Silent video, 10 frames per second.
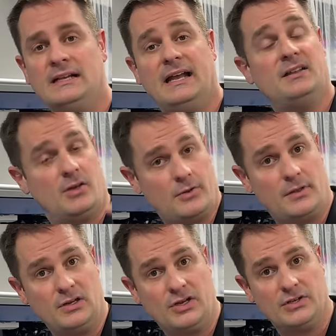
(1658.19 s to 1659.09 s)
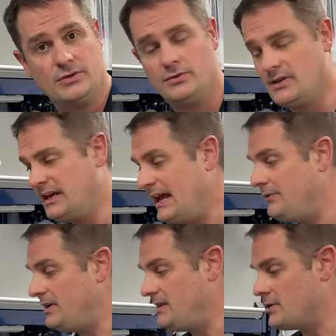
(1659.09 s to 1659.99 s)
And the other thing you can do, they
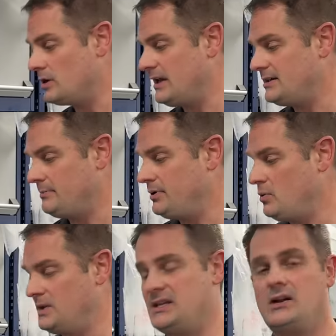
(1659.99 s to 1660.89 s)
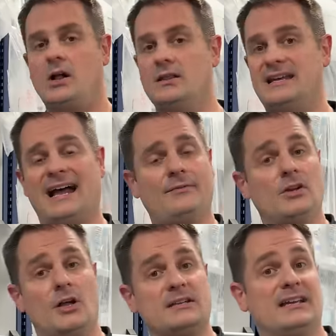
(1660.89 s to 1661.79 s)
have in their lineup what they call the
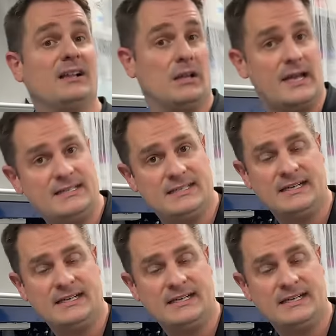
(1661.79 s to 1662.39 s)
AvalonKing LITE.